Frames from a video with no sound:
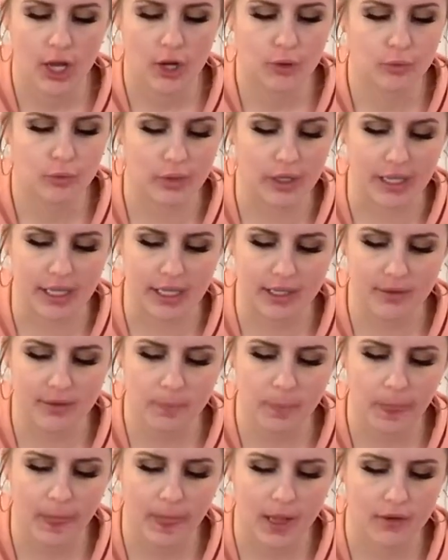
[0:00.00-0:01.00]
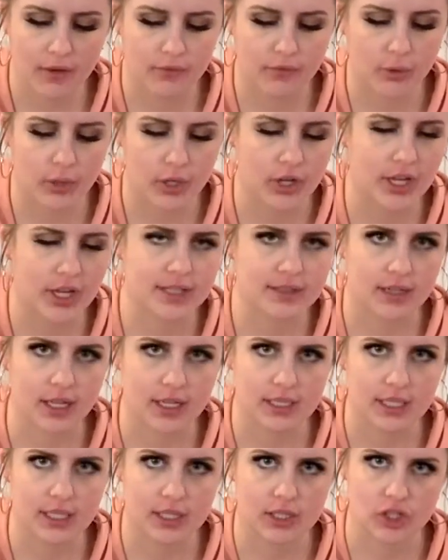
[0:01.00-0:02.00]
read for your kids not
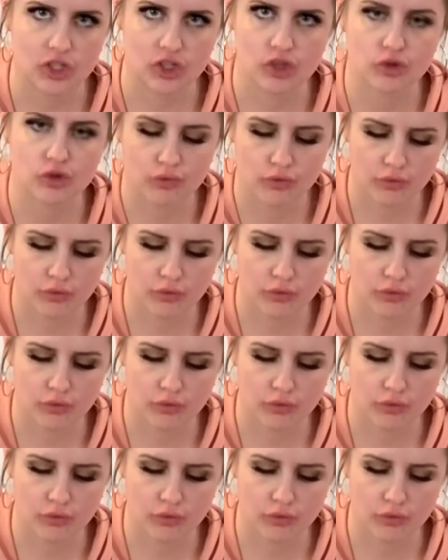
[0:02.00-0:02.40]
to just